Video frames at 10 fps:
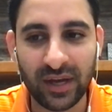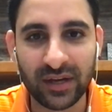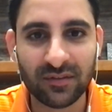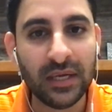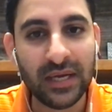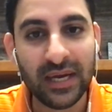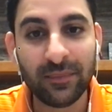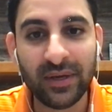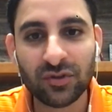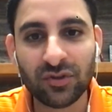So anyway,
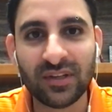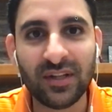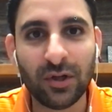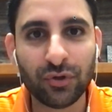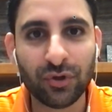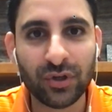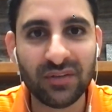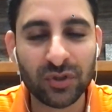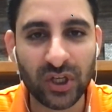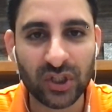just a little alternative for
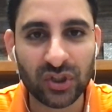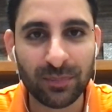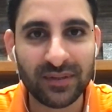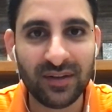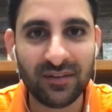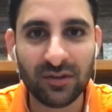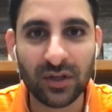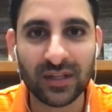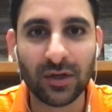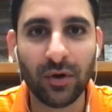ChatGPT, so you
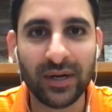can go ahead and